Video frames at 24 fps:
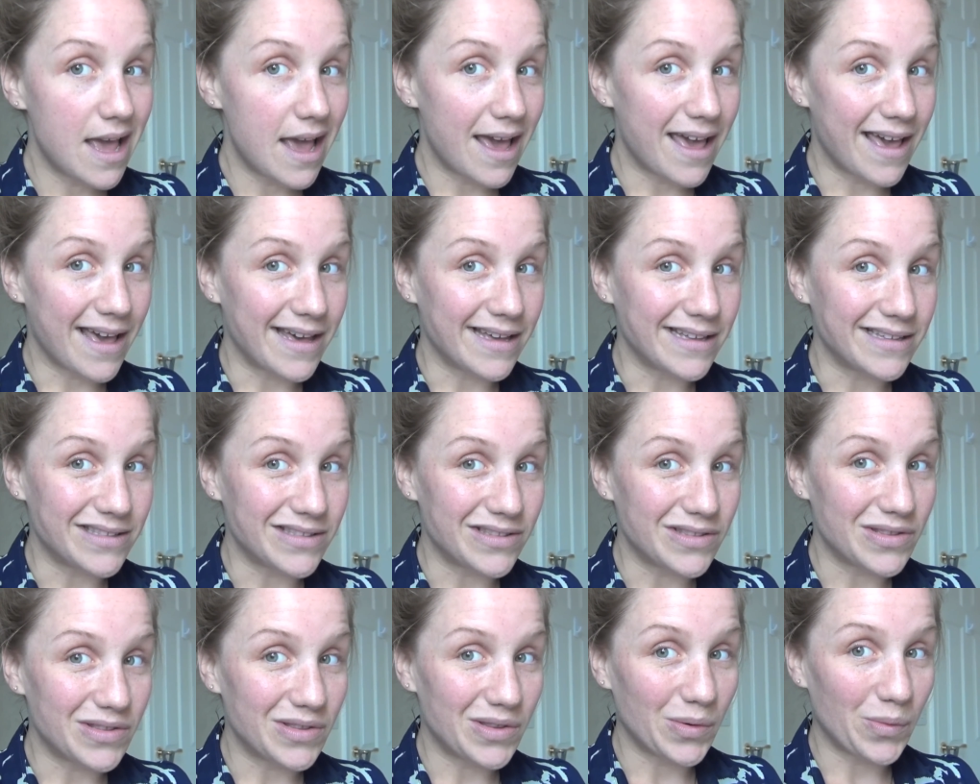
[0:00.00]

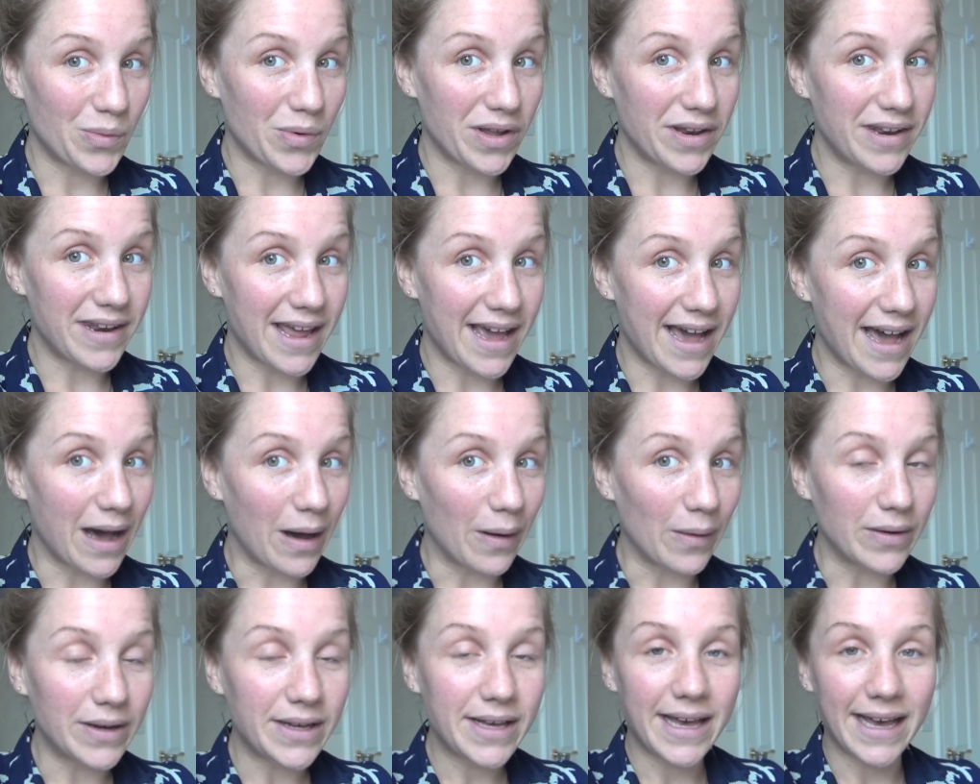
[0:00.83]
and the one
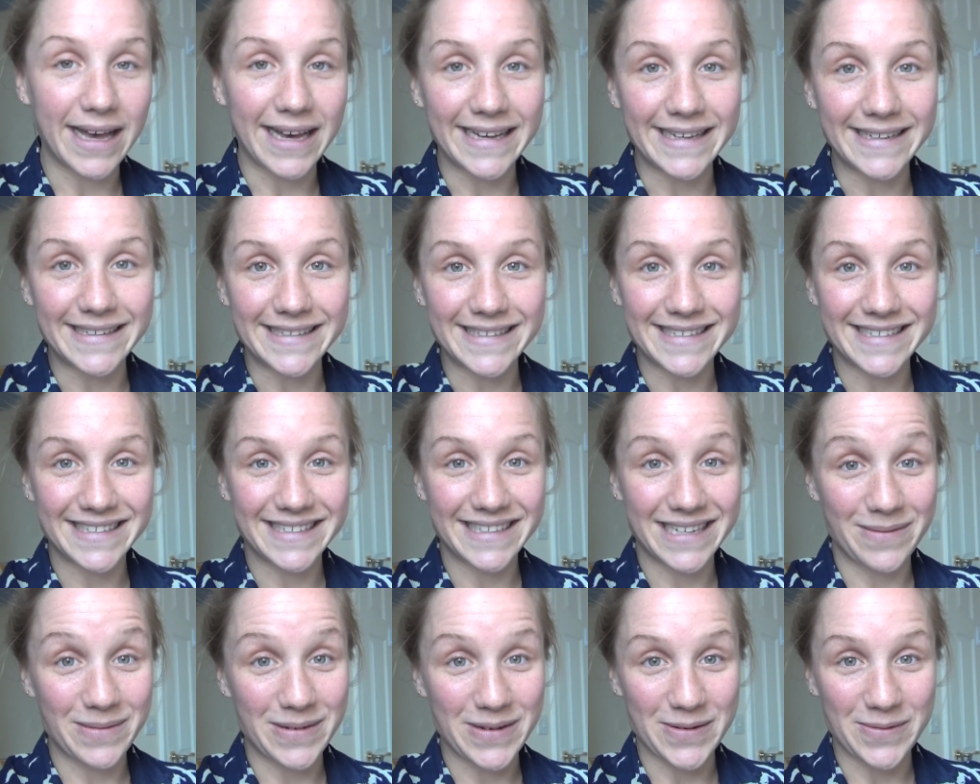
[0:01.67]
now, and
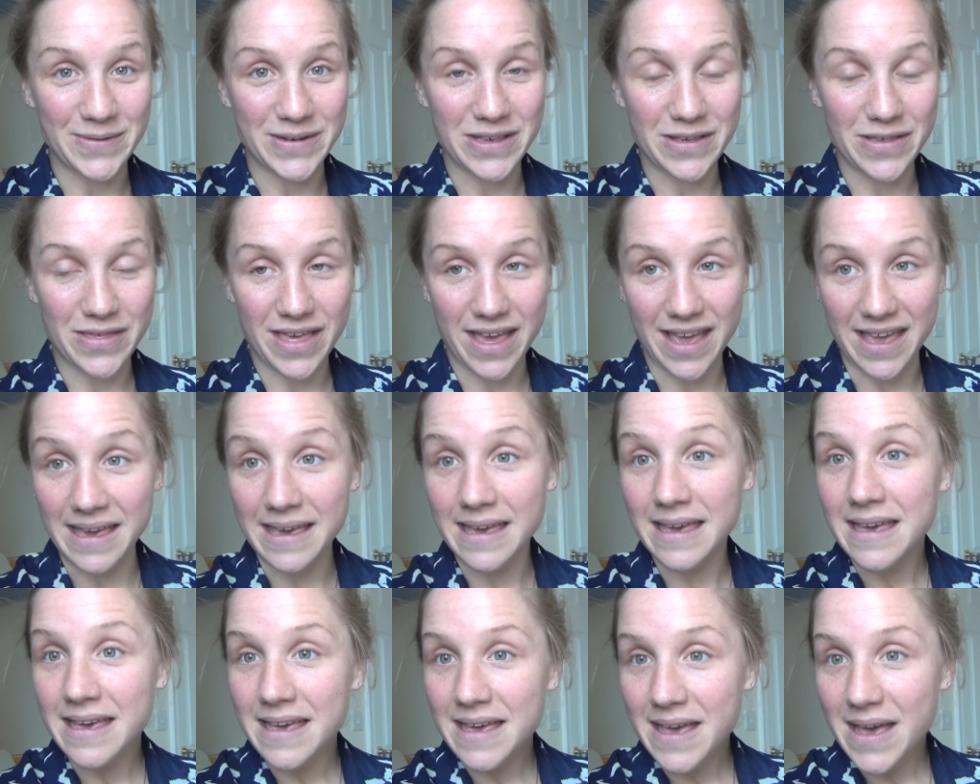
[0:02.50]
let me know what you
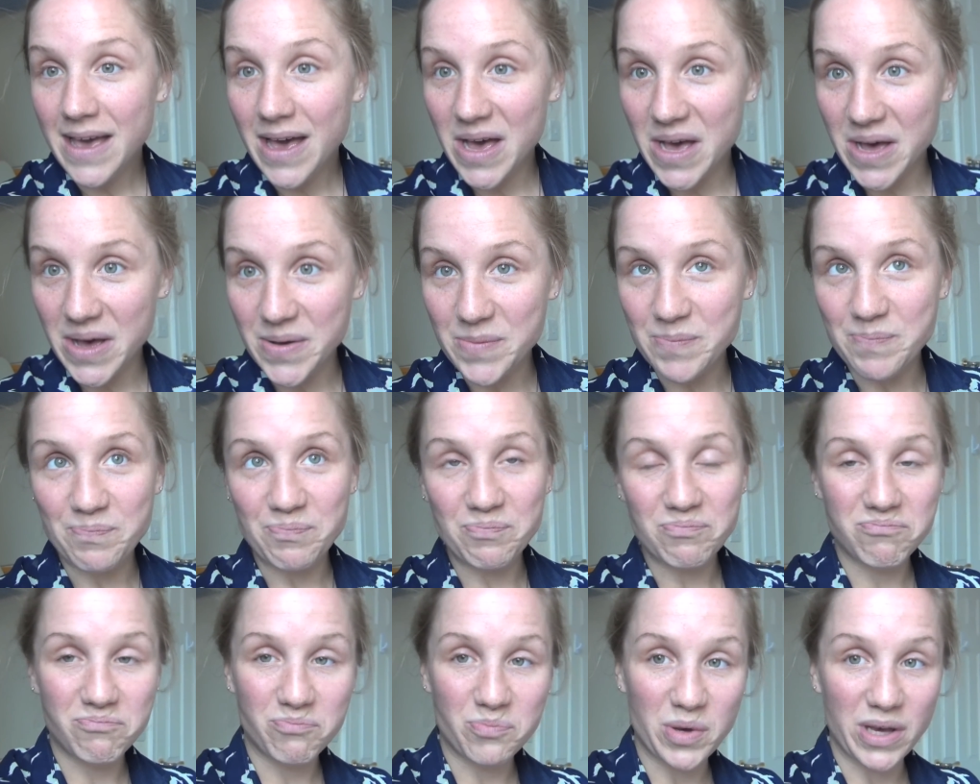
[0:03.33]
think.
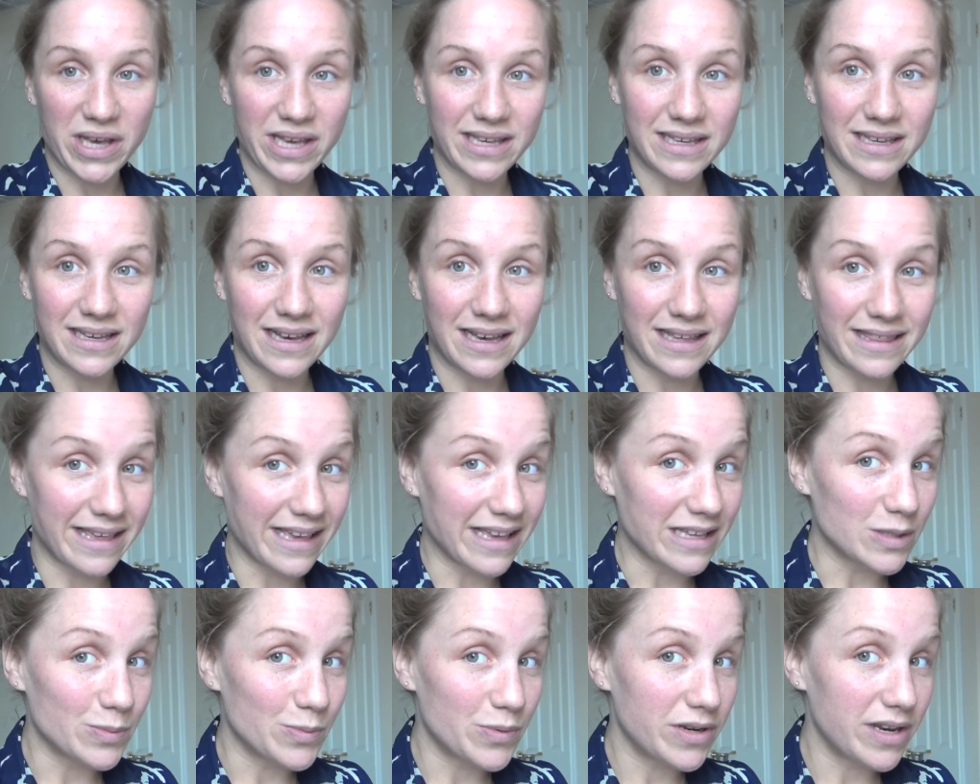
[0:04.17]
But I
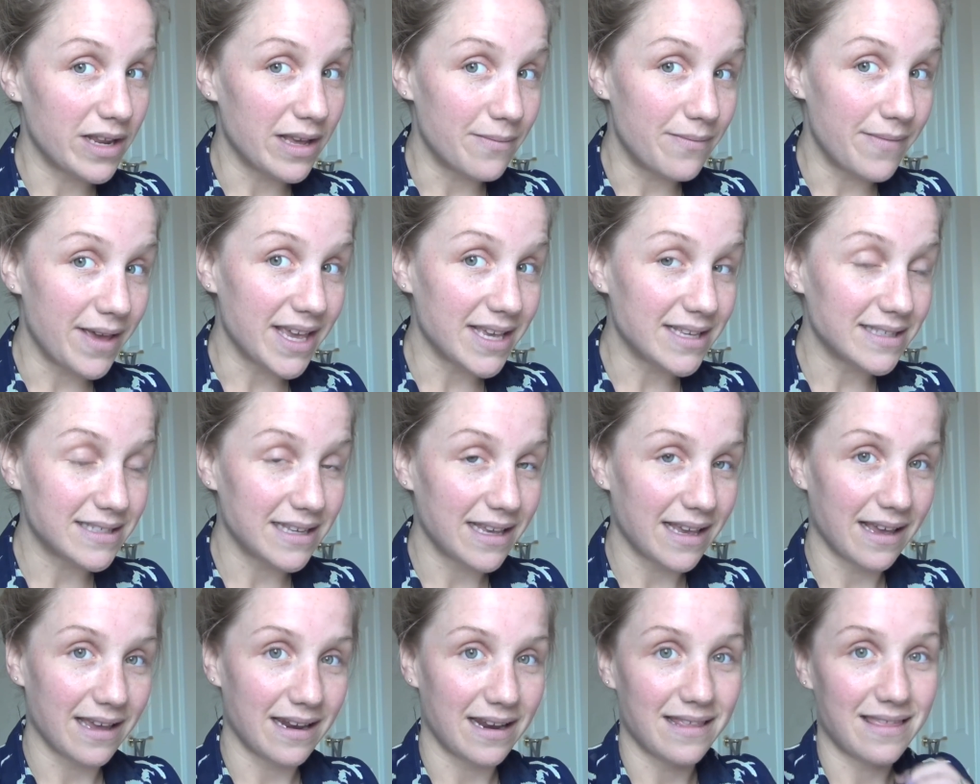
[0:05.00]
think it's pretty
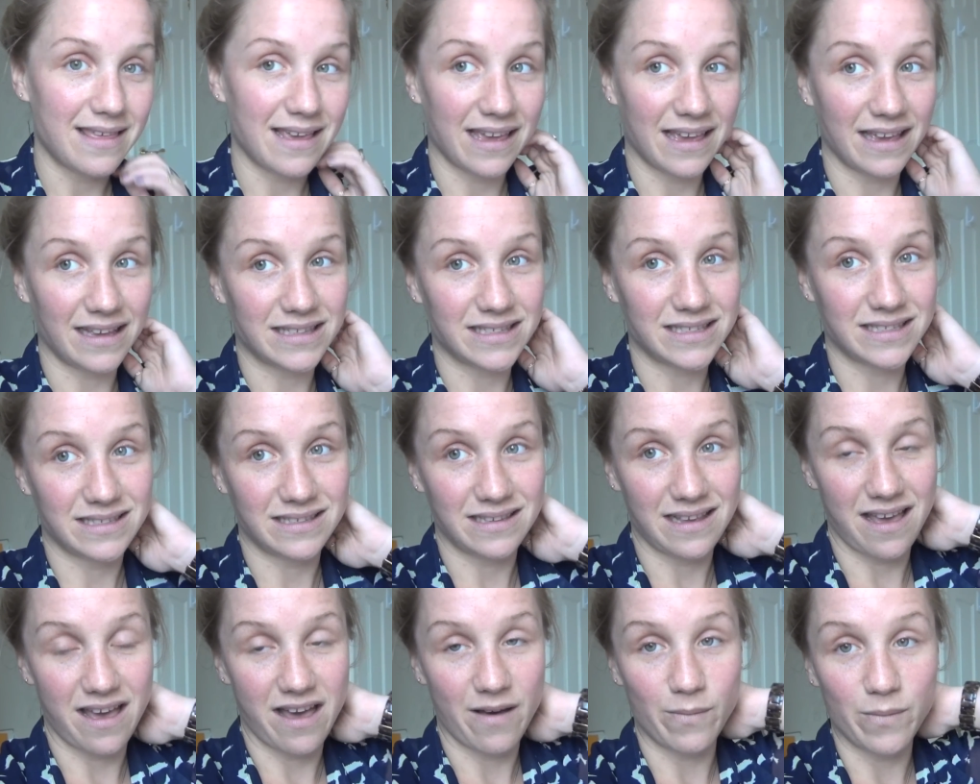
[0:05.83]
amazing, and I think
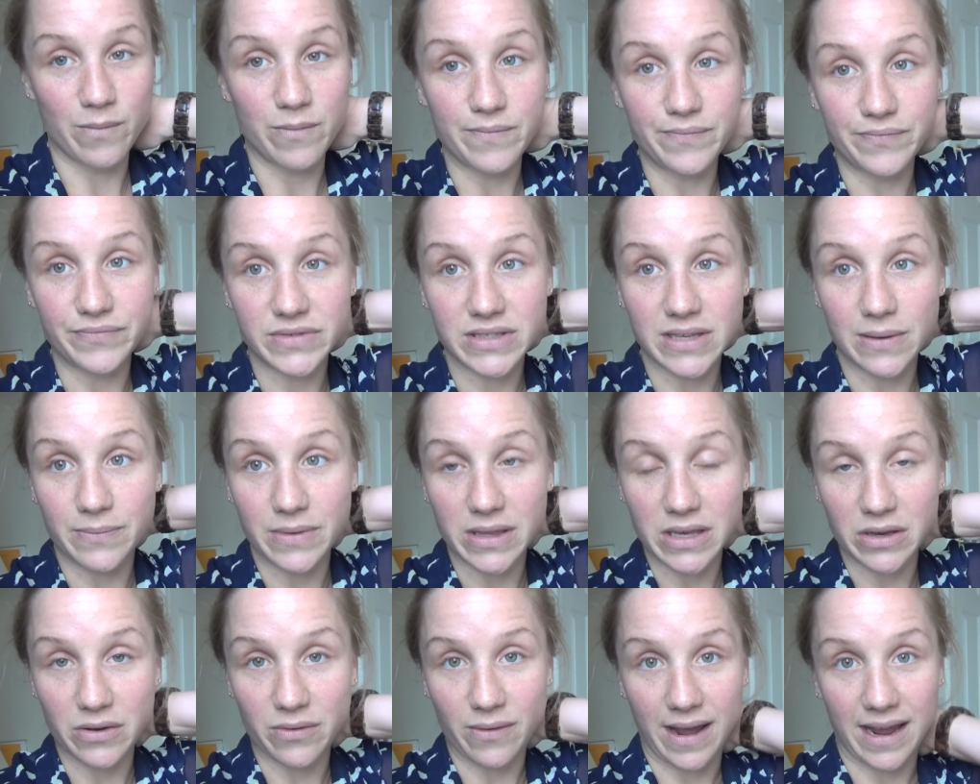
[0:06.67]
it's
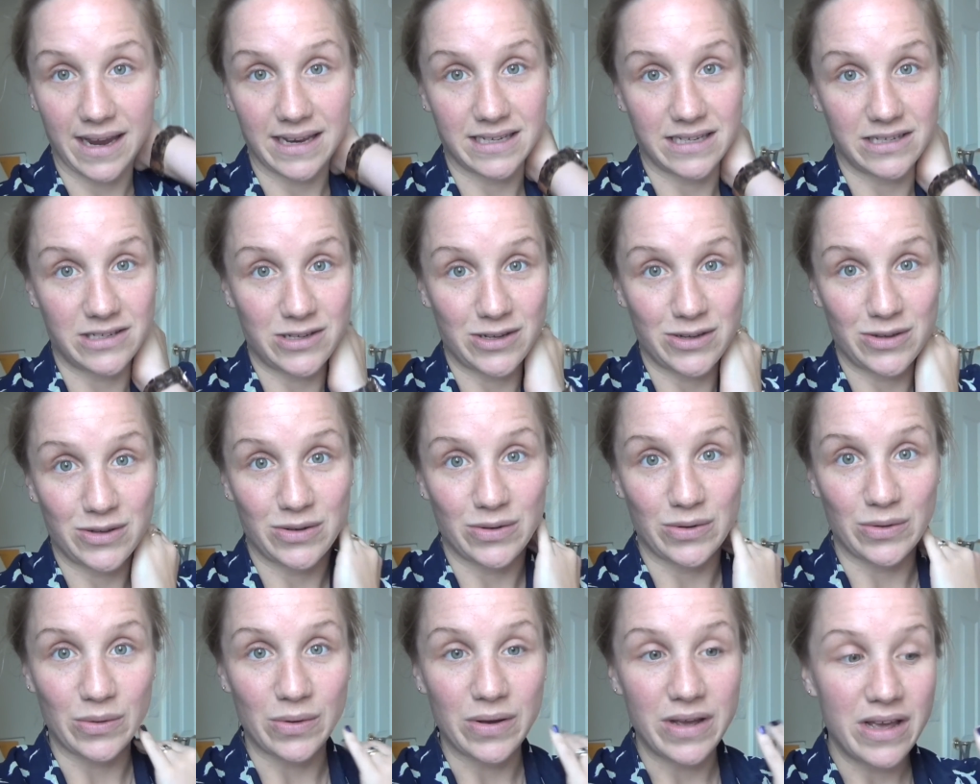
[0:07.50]
something great to
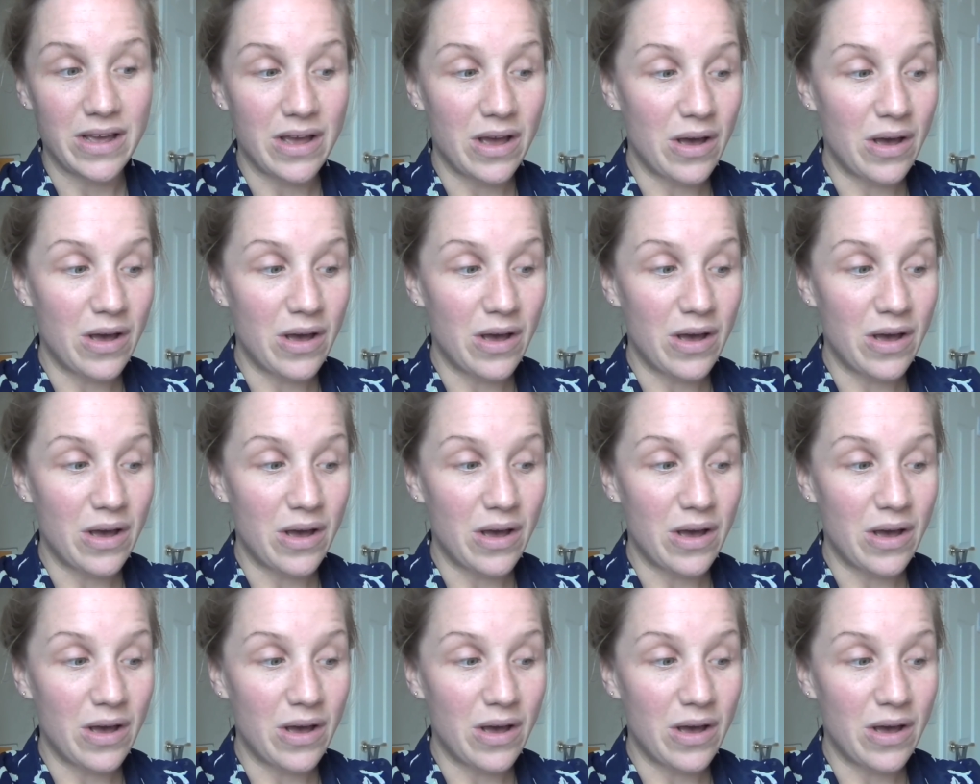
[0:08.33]
do